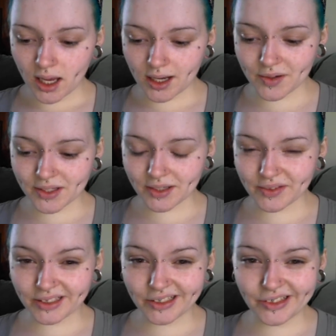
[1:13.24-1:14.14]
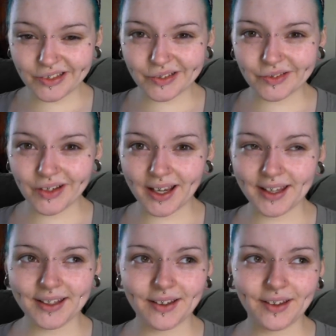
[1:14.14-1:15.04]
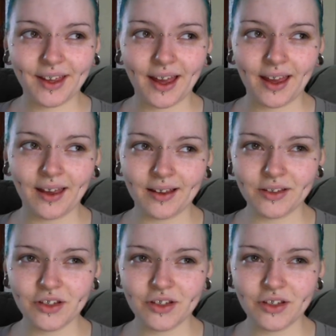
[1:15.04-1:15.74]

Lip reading: And I was kind of like, oh, right, okay.